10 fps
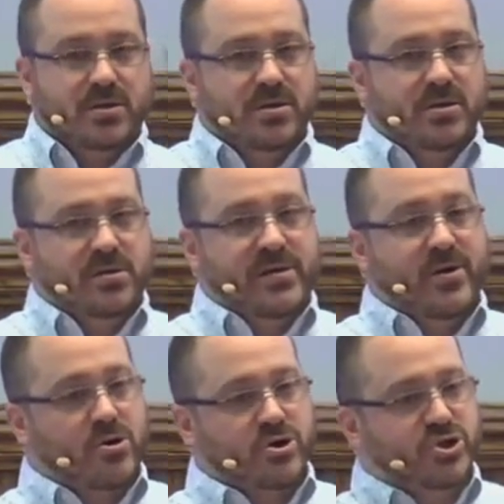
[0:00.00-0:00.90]
Now, there
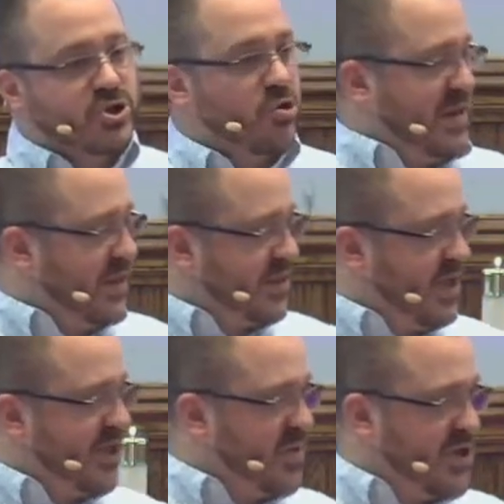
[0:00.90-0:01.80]
are so many
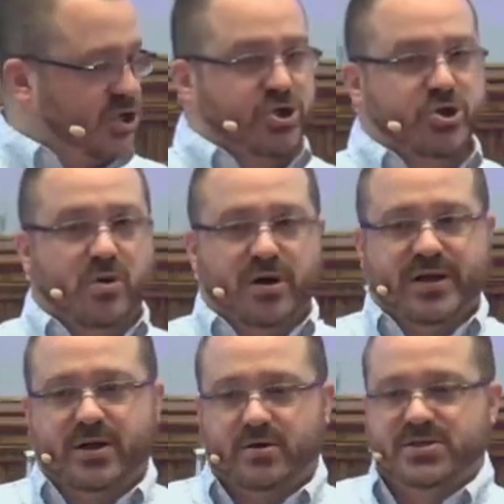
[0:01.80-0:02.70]
things we could chew on
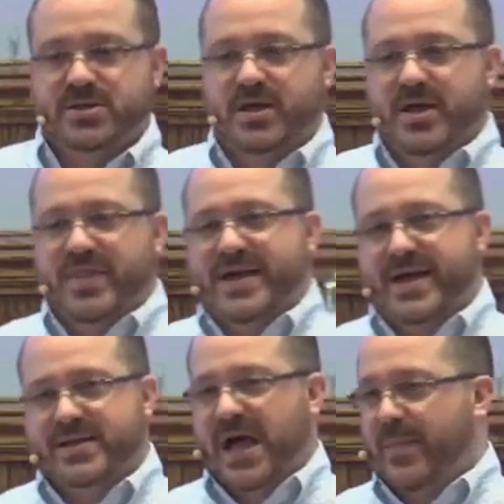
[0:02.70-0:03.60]
here. This, that kind of
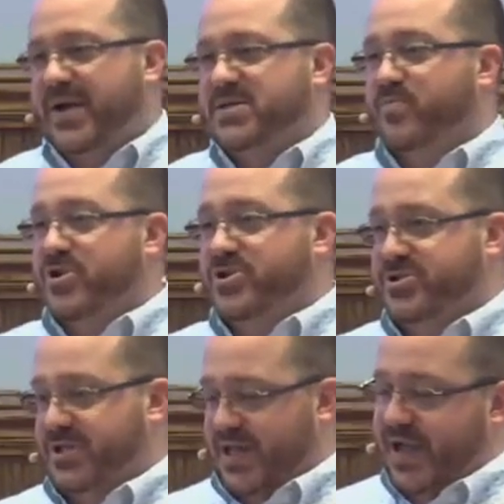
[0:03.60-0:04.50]
topic is a preacher's
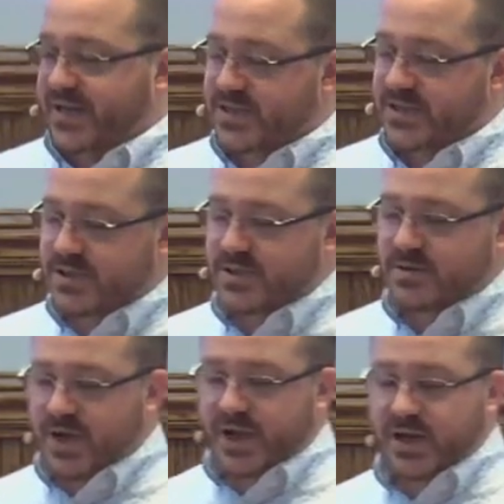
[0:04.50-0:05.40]
delight,
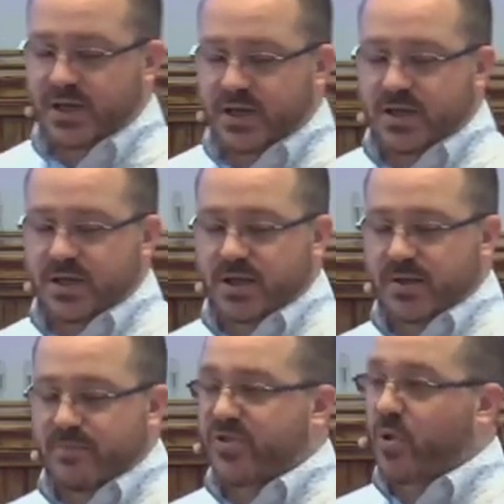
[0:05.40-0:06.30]
right?
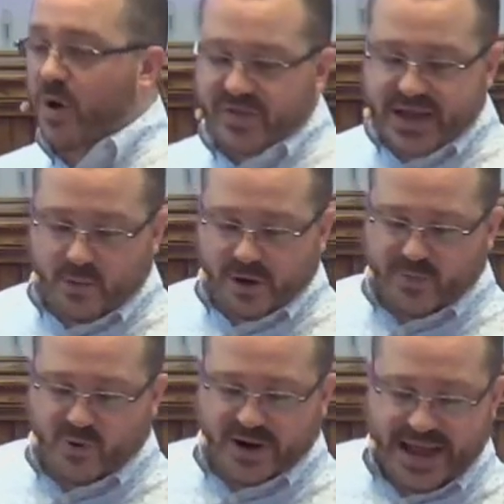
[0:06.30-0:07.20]
But the one thing I want to
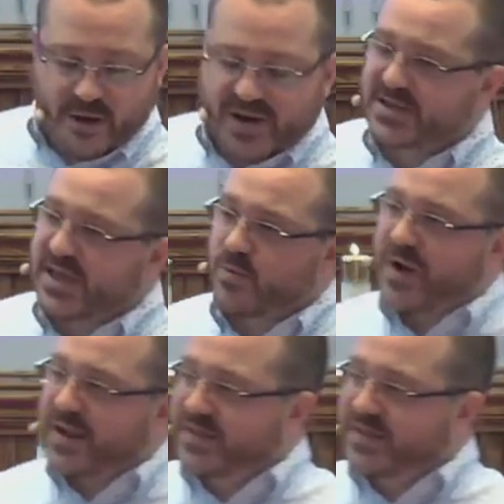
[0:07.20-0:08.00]
point out, because as I read this